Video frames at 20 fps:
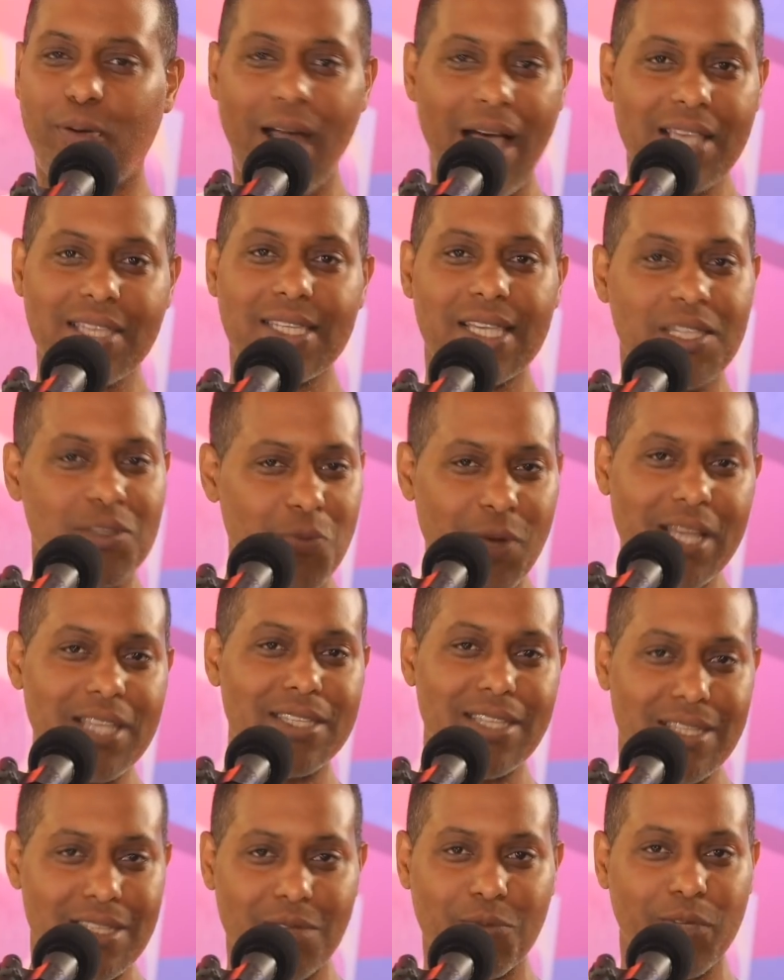processed
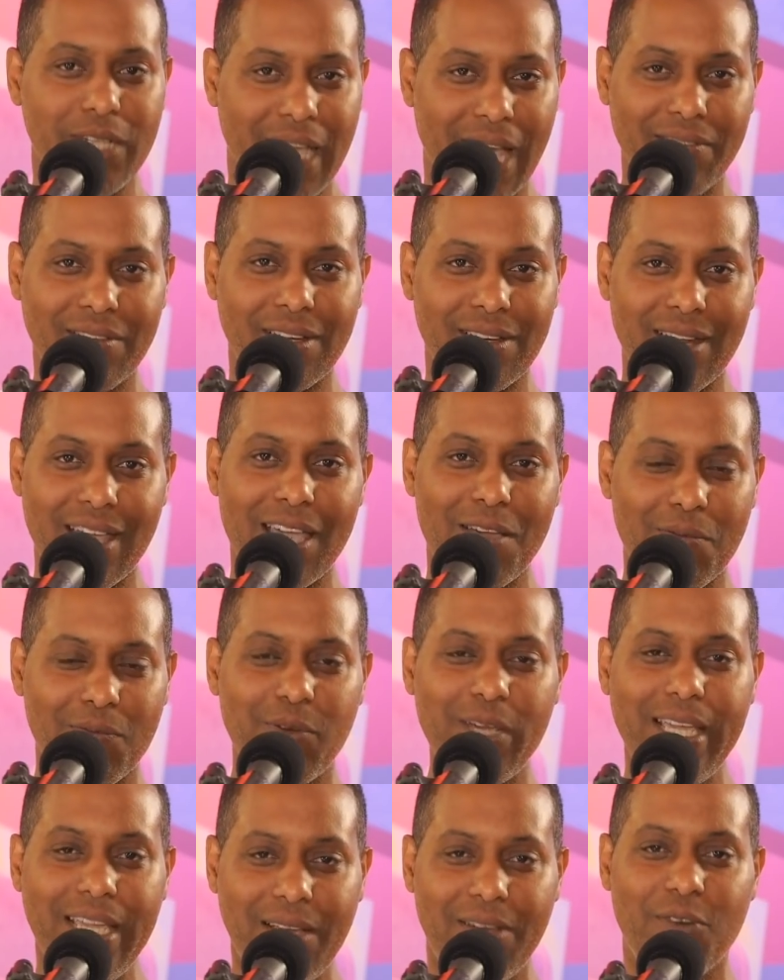racism we have today.
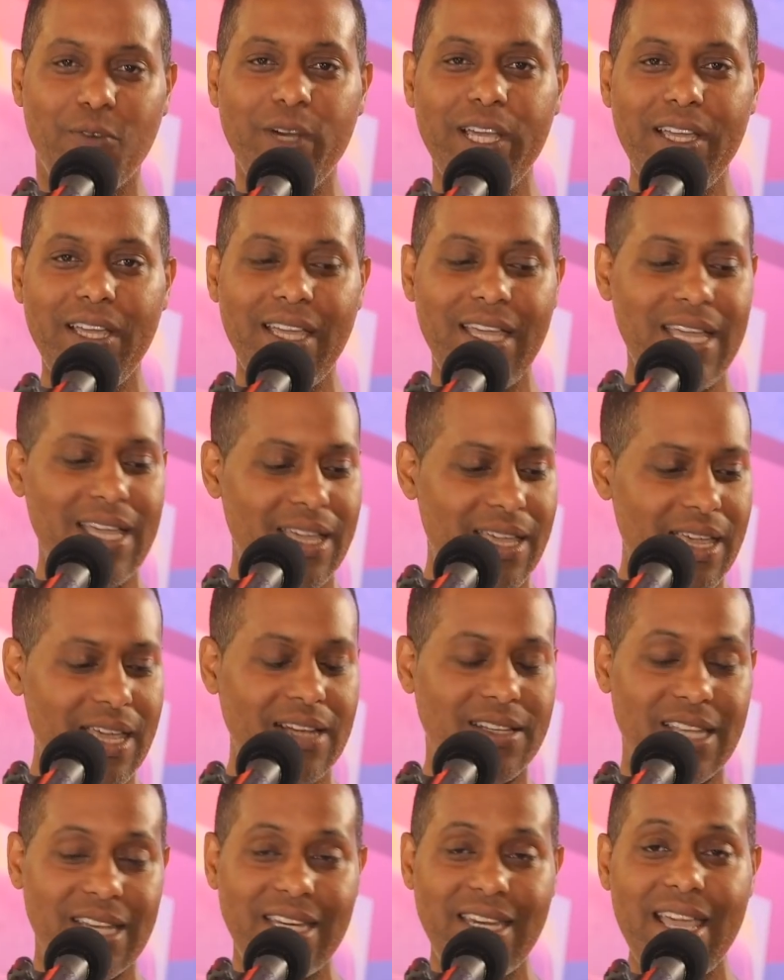We we
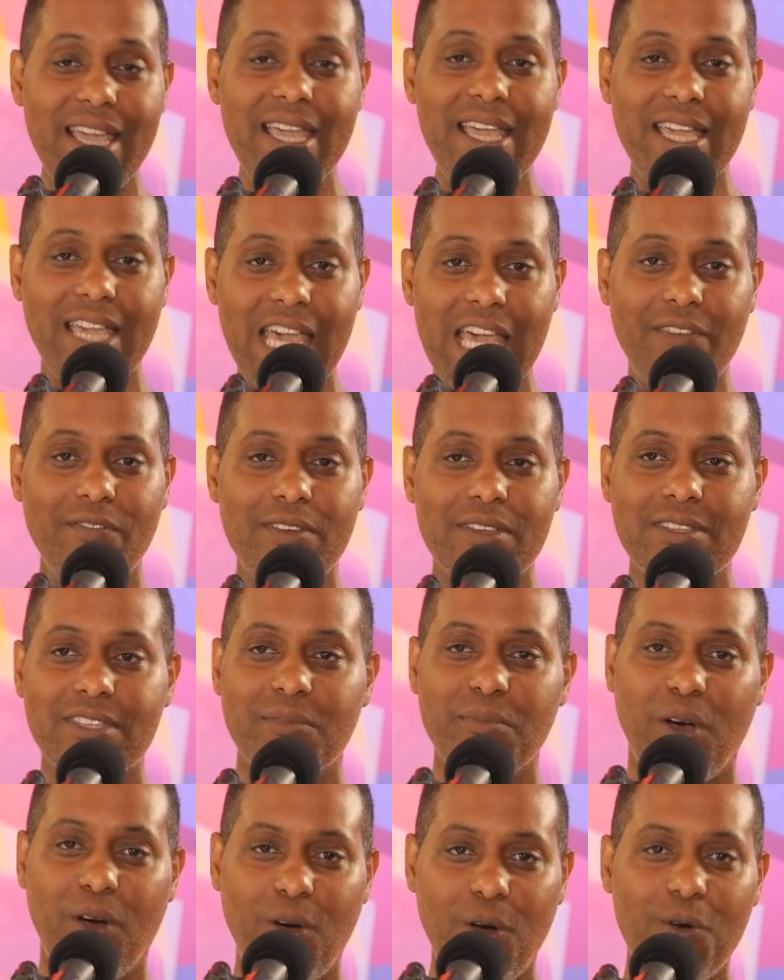he today he gave us
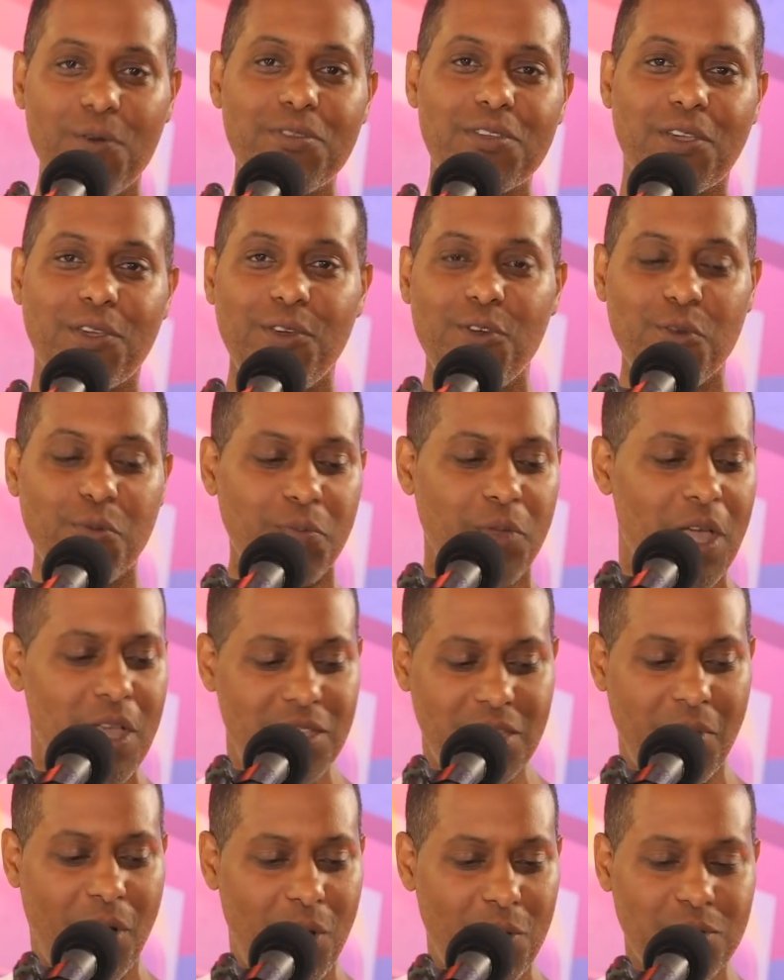some old school
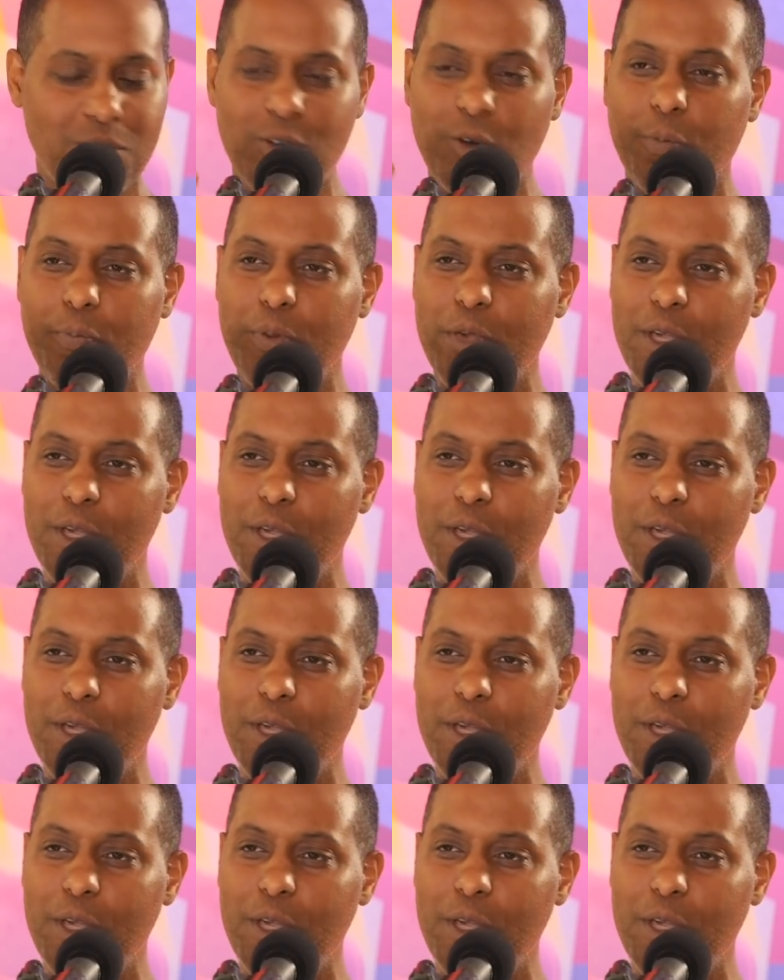some old school